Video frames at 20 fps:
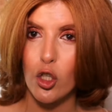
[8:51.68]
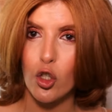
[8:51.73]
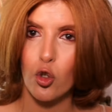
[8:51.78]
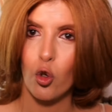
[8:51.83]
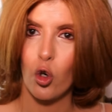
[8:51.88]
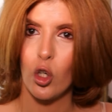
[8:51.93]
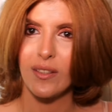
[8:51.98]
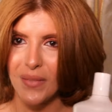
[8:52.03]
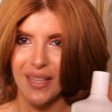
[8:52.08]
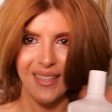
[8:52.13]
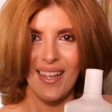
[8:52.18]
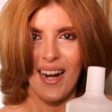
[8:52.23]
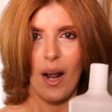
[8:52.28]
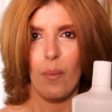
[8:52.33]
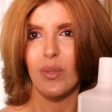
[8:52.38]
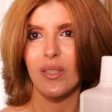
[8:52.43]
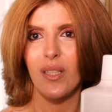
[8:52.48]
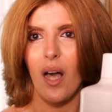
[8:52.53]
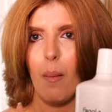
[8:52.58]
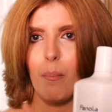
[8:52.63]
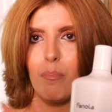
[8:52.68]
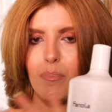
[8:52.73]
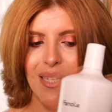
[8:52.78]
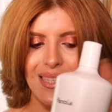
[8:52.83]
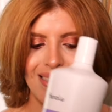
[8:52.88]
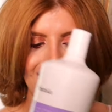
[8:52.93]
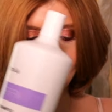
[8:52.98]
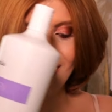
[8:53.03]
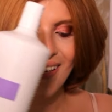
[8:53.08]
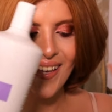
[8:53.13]
sure that I would not
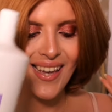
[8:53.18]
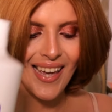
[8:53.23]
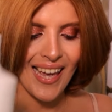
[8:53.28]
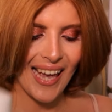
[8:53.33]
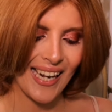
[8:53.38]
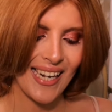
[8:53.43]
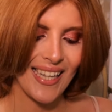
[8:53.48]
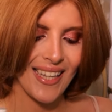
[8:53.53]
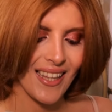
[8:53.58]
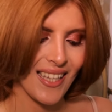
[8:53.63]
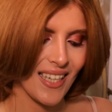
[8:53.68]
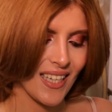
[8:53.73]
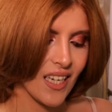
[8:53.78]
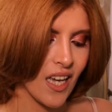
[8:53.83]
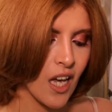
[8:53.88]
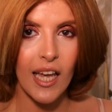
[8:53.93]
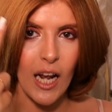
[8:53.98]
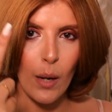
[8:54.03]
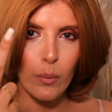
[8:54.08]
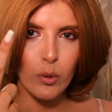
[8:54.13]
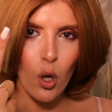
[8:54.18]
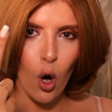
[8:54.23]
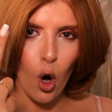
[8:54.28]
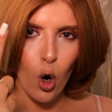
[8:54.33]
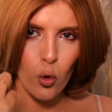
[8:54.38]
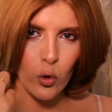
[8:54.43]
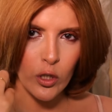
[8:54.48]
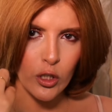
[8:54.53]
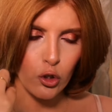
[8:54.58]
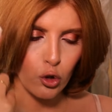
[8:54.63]
miss anything. And I would
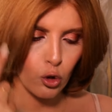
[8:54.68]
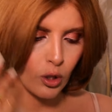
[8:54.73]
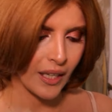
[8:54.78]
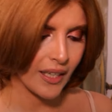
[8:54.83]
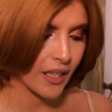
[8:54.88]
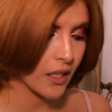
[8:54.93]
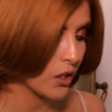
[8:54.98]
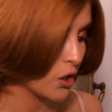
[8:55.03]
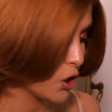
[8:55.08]
always do like a